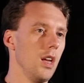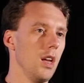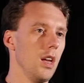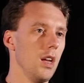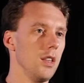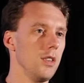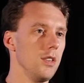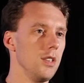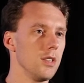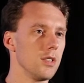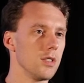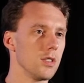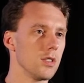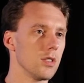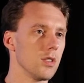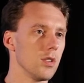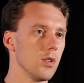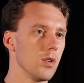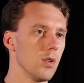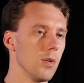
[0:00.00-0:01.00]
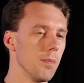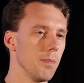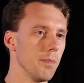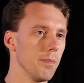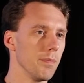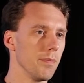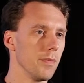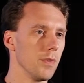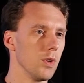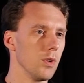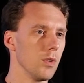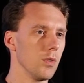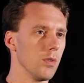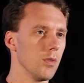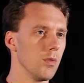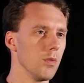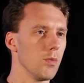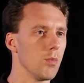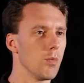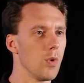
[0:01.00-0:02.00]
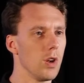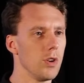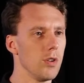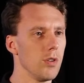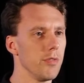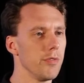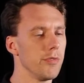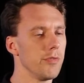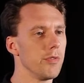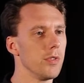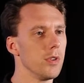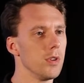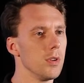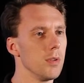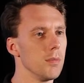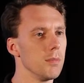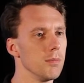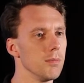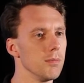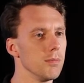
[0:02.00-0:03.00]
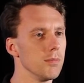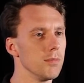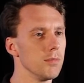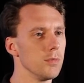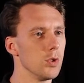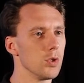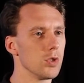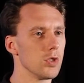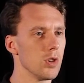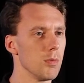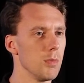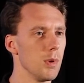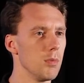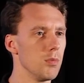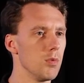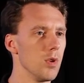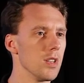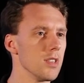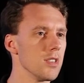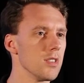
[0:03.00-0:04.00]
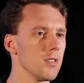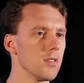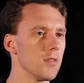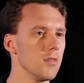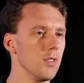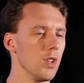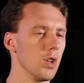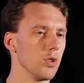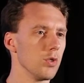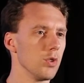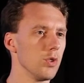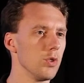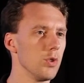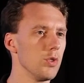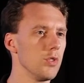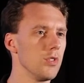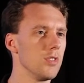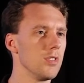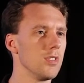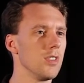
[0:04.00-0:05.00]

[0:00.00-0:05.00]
And it's um, one of um, the suburb was not a good